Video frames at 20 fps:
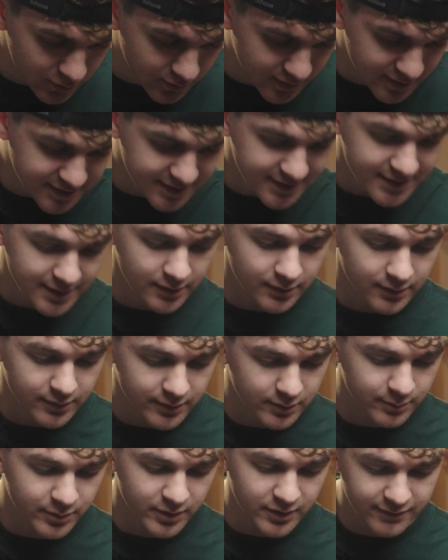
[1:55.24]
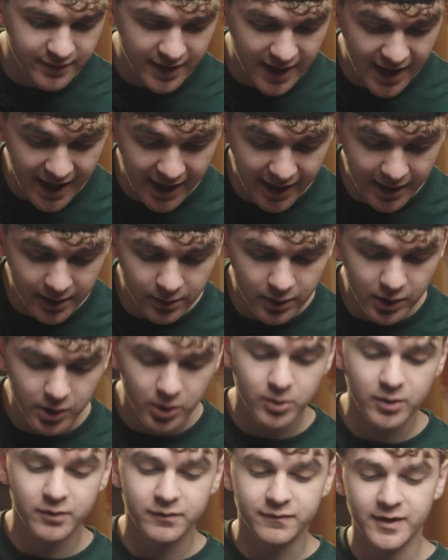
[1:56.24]
can see a little bit of a
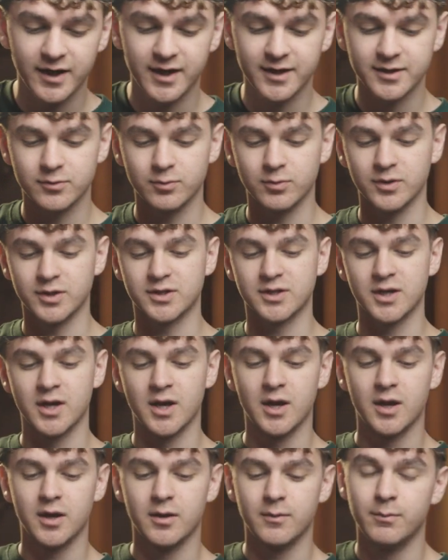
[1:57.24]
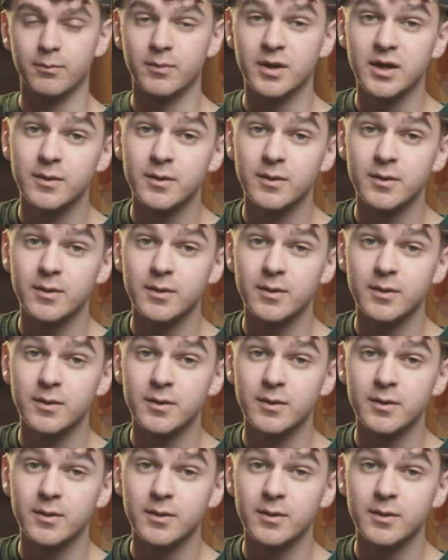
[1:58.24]
halo effect, which me